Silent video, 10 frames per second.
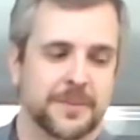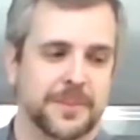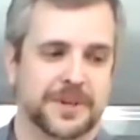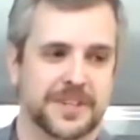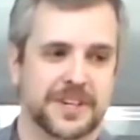
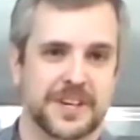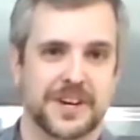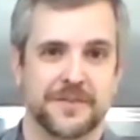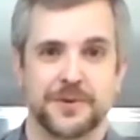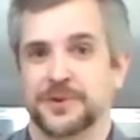But
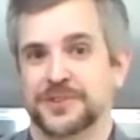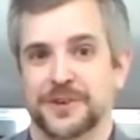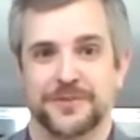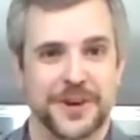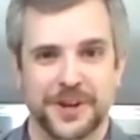of course,
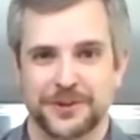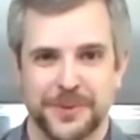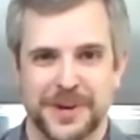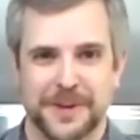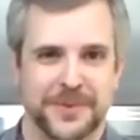now vanilla's
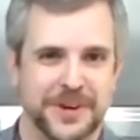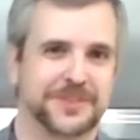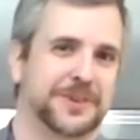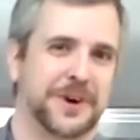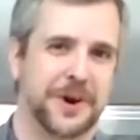way up there,
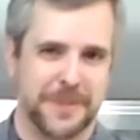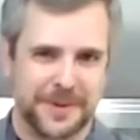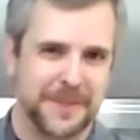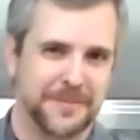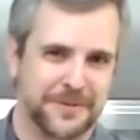so
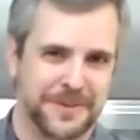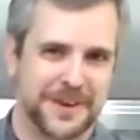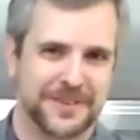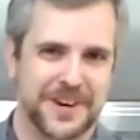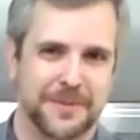cardamom got moved
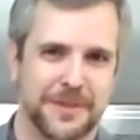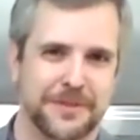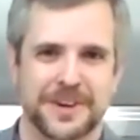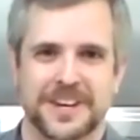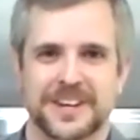down to number
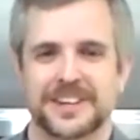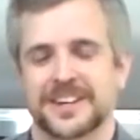3.